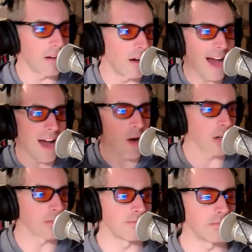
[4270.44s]

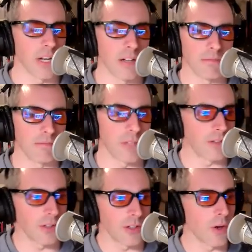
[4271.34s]
our, you know,
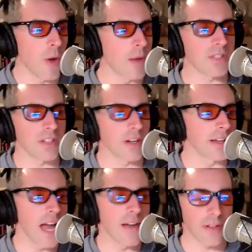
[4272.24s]
your
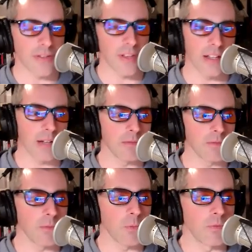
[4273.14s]
website, everything, like
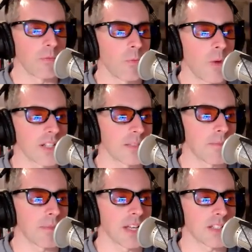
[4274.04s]
what is the
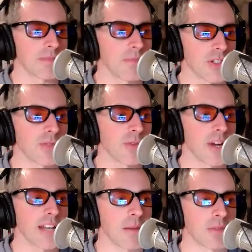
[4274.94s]
biggest mission
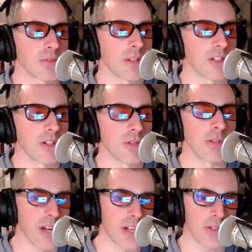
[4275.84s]
right now between you
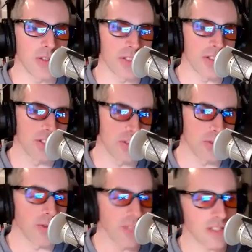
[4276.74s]
and Rachel, since you're
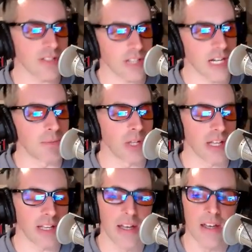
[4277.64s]
doing this as a couple?
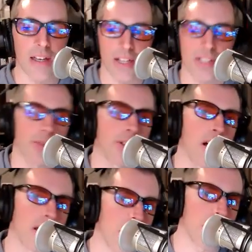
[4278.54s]
Like, is there an
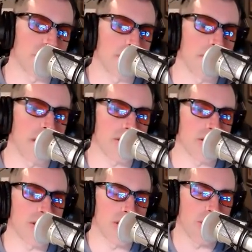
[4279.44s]
all encompassing
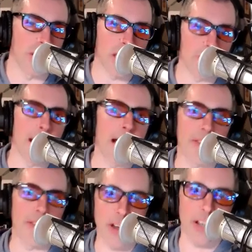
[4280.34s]
message that you want to leave
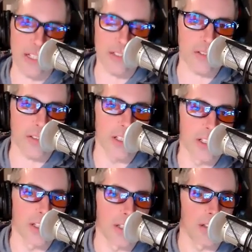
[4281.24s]
behind the audience?
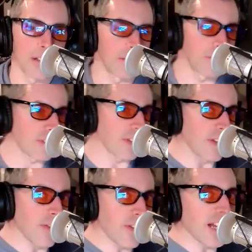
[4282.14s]
If
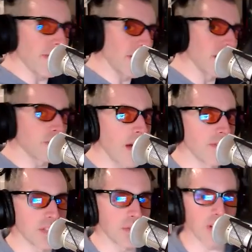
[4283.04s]
they forget everything else, we
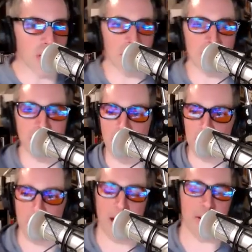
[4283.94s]
obviously we talked about today because
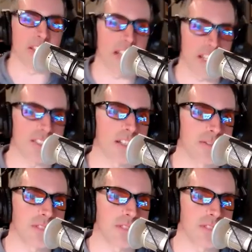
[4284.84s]
we covered a lot of stuff.